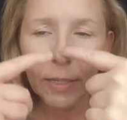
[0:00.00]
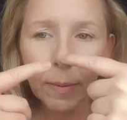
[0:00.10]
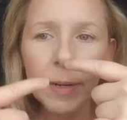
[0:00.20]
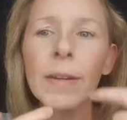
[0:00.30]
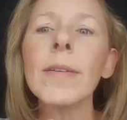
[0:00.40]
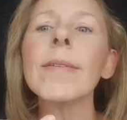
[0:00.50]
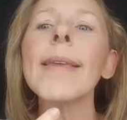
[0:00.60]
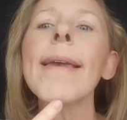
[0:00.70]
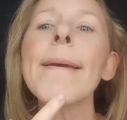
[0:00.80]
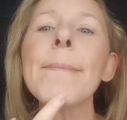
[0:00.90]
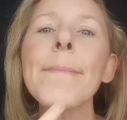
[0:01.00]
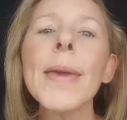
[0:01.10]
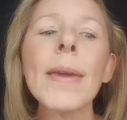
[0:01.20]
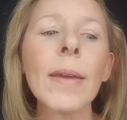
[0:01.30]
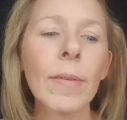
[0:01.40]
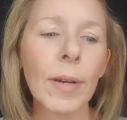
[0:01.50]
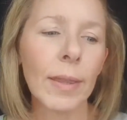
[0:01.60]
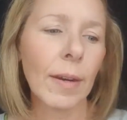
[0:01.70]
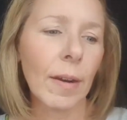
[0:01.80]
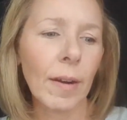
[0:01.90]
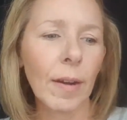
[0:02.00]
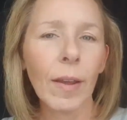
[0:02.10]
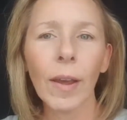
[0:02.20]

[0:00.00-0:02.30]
down my nose, and bang, right there.